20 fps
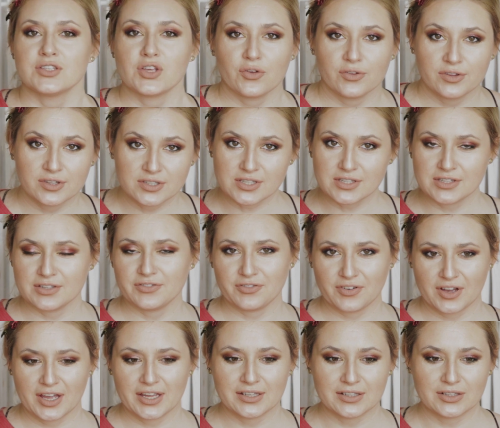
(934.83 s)
So this is the
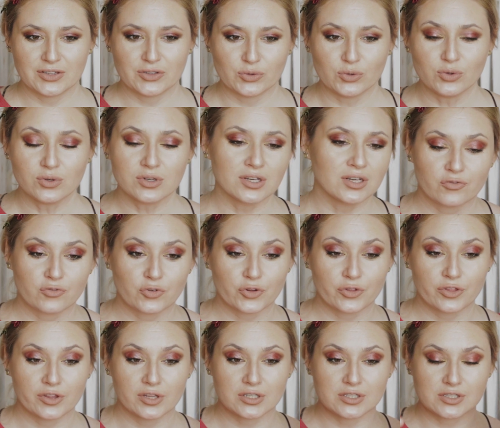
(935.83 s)
final look
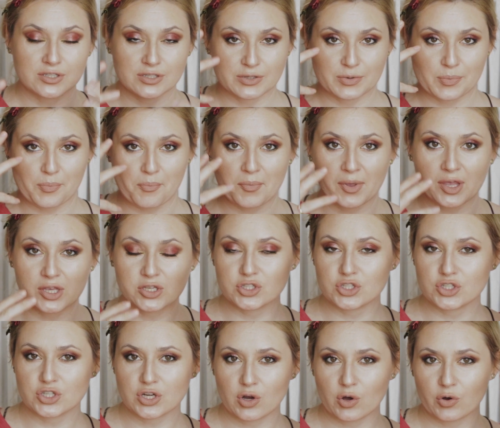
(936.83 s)
for this
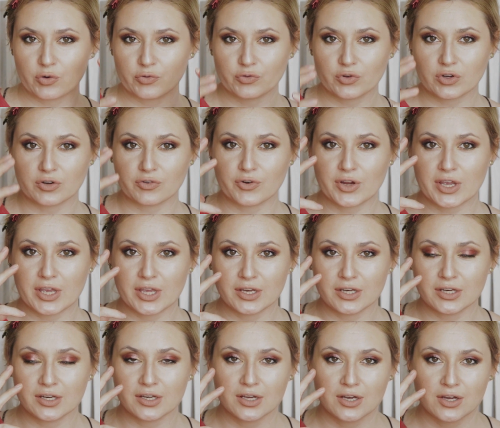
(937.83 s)
mixture of
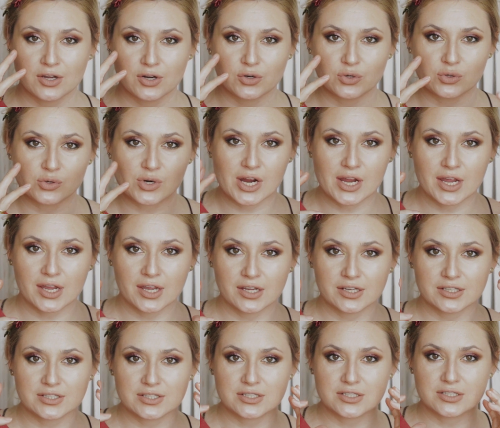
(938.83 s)
green,
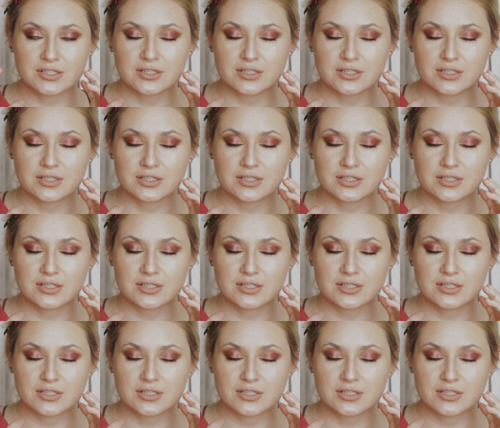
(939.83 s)
red,